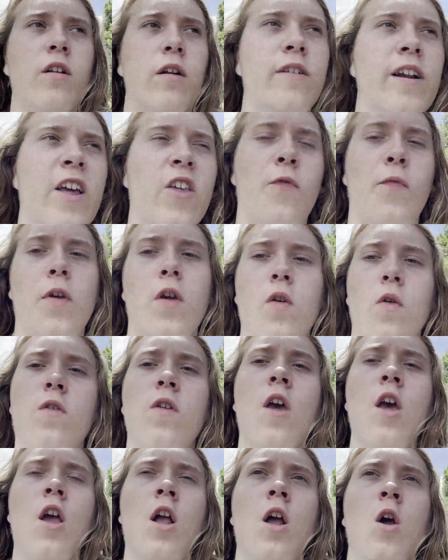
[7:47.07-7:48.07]
Nice views.
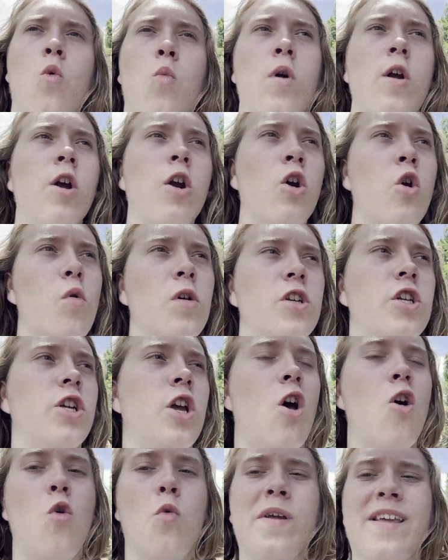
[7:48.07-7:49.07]
We are going to
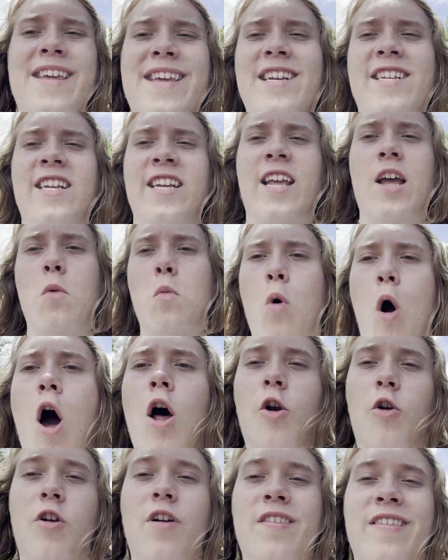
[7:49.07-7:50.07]
go eat and get
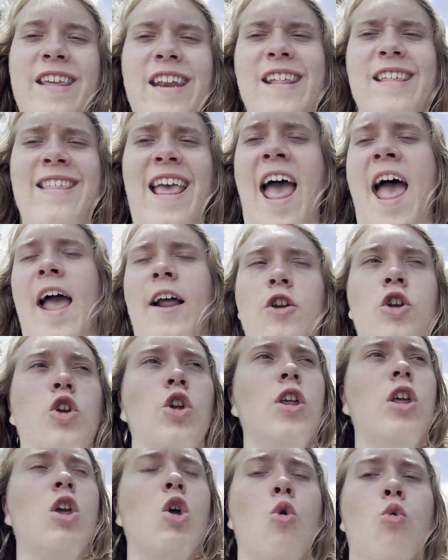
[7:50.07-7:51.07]
water because it is
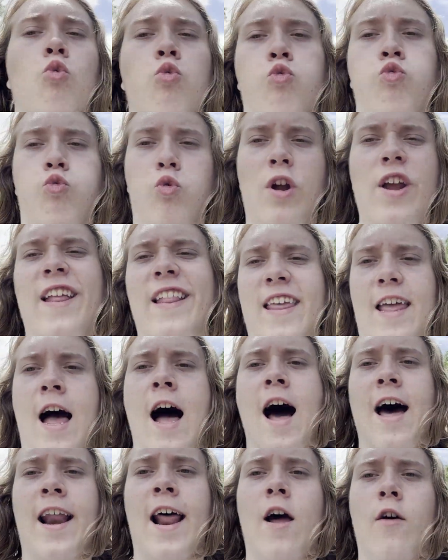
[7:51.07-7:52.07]
actually really
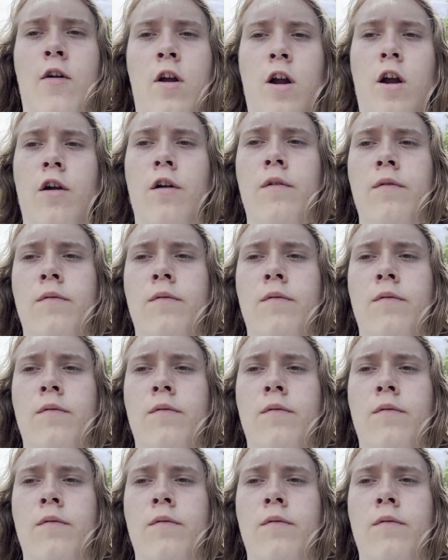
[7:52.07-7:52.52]
hot out here.